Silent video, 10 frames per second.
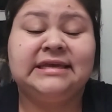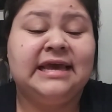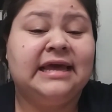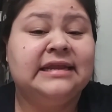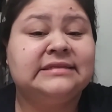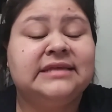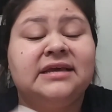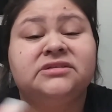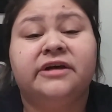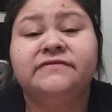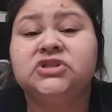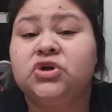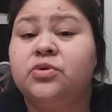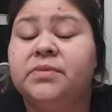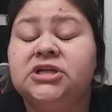again, it takes off
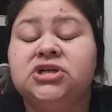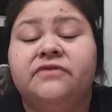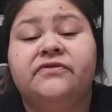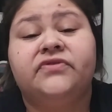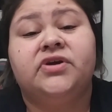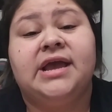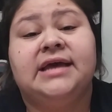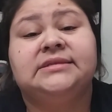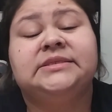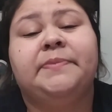so much off of your hands,